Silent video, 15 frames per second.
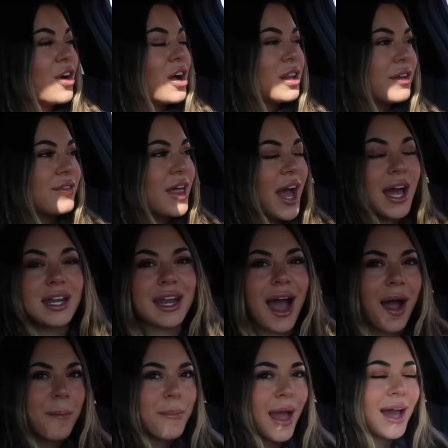for all of that.
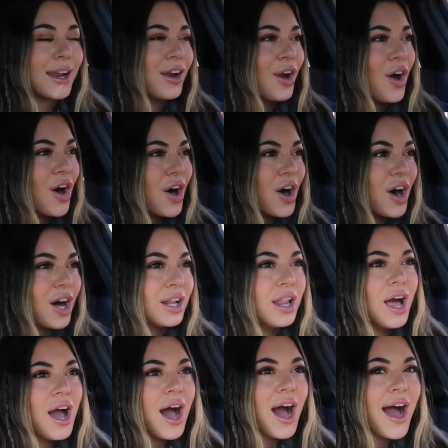Not bad at all.
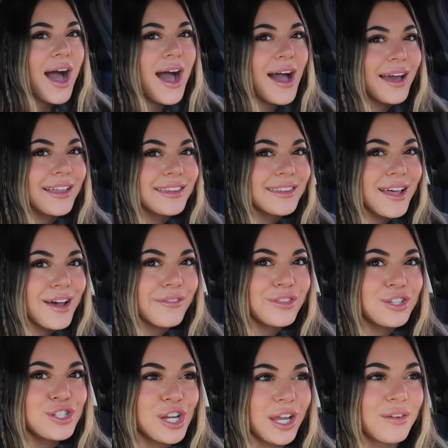I love
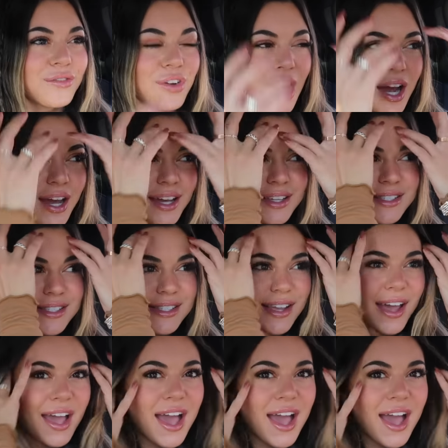the chicken fries.